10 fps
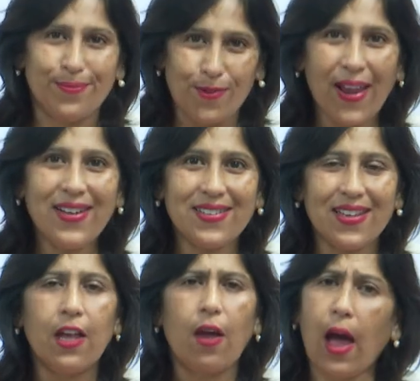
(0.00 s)
right
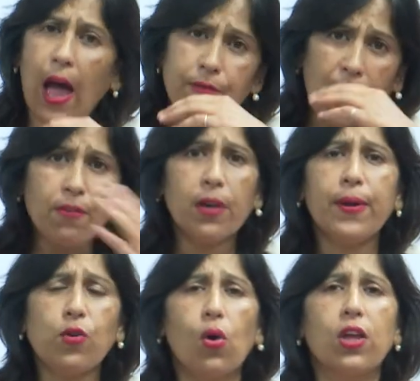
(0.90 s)
uh, I will
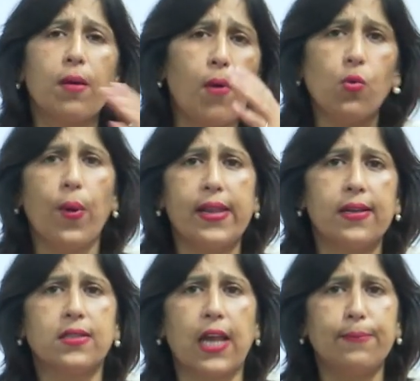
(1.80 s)
be talking about
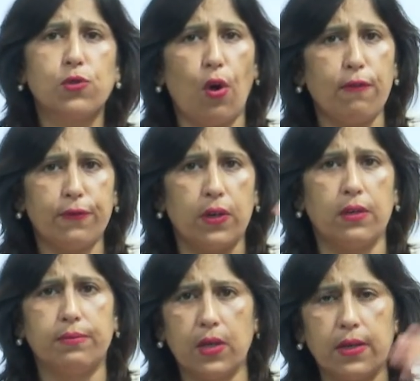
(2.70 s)
various types of uh,